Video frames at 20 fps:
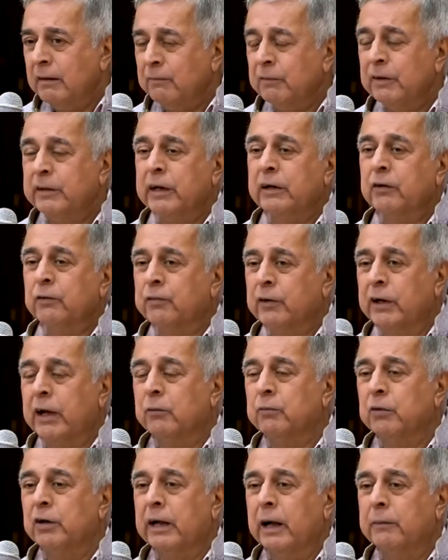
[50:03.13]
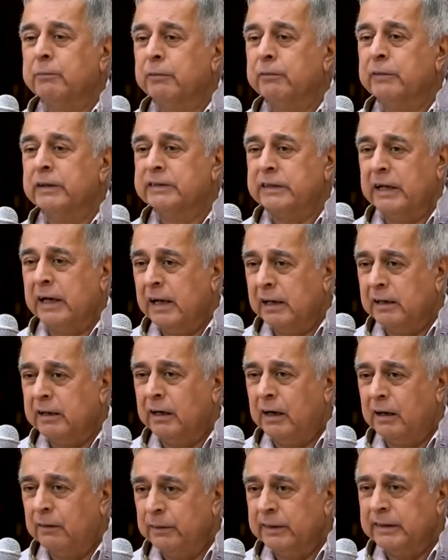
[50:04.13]
We tend to forget what happened with
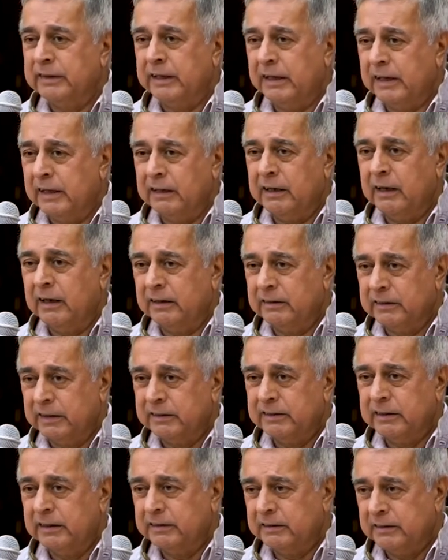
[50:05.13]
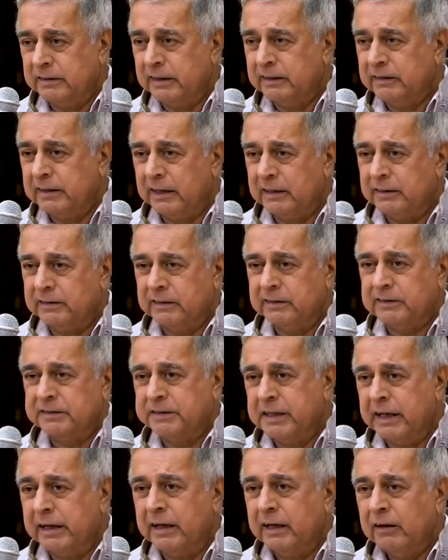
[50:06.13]
Tehelka when Tehelka did that
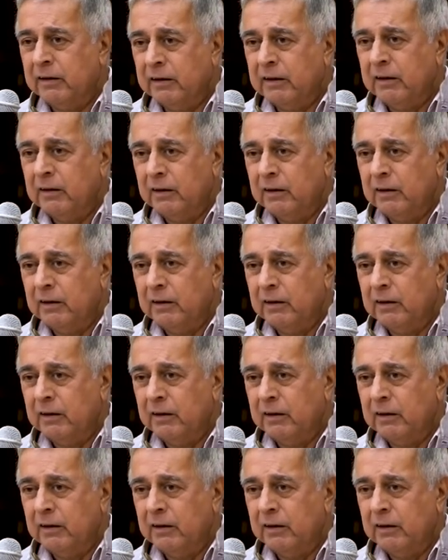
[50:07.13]
sting